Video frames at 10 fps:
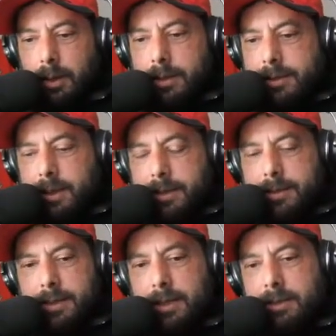it's like
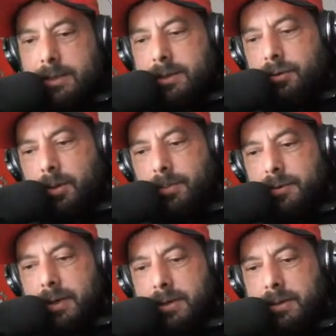seeds, it's
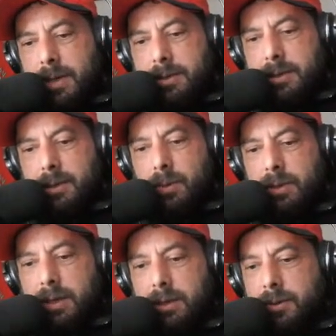crumbs, right? So basically,
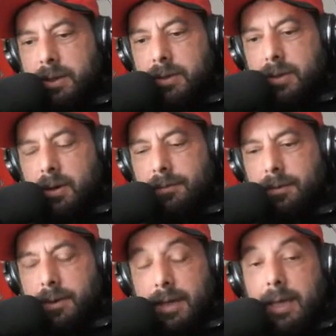what they're trying to
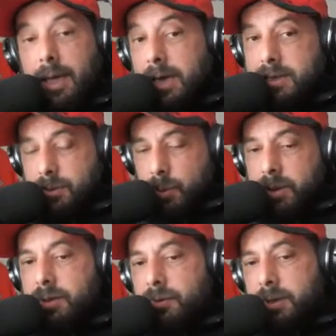offer in that case is
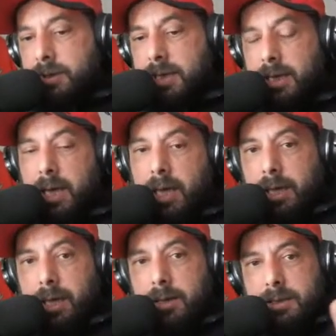what they're trying to say:
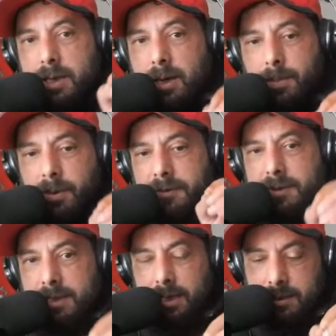here's a couple of
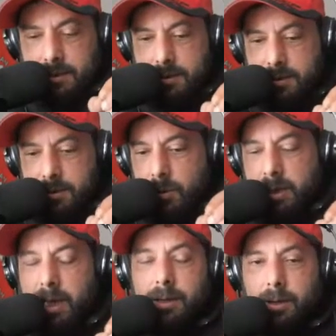seeds. You
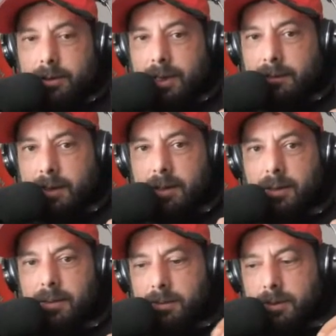will not have
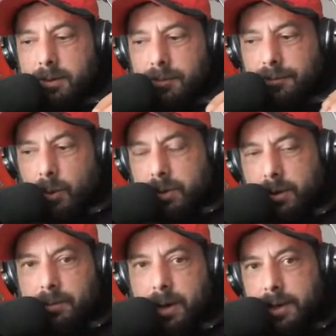any, you know,
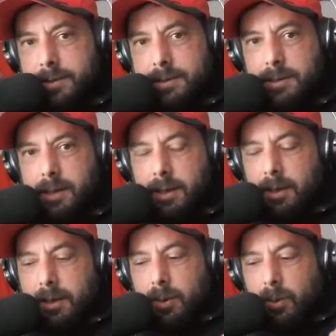voting rights.
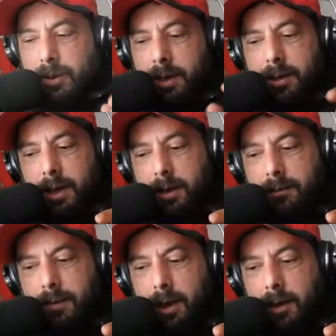You will not
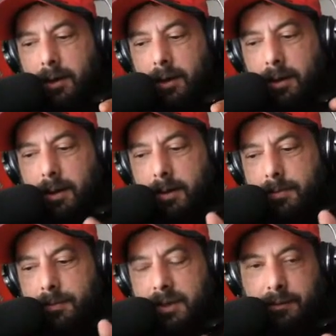have any
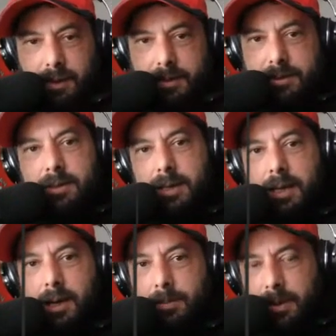um, dividends to
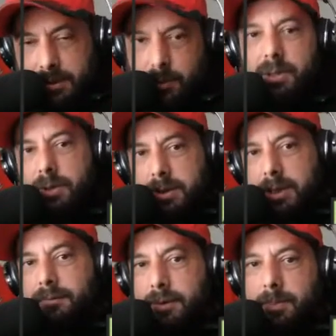take out because what you
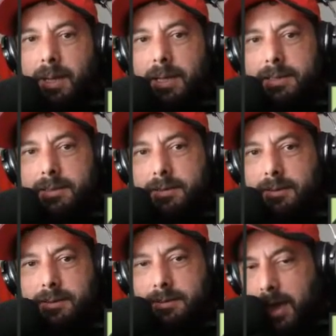did for the past
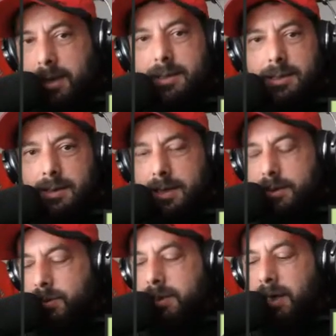18
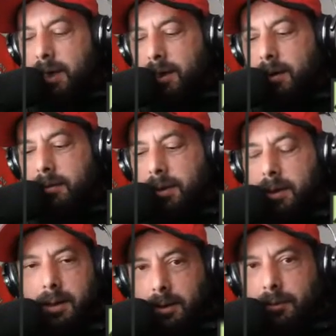years was taking out
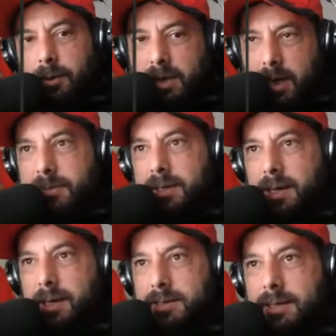four times a
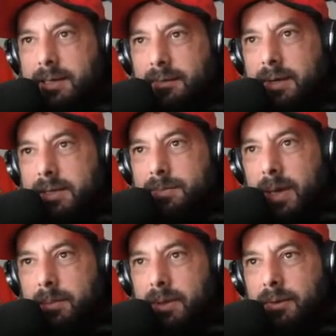year, like dividends
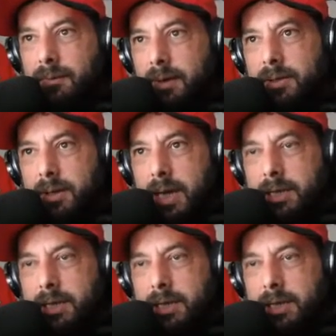payment to feed your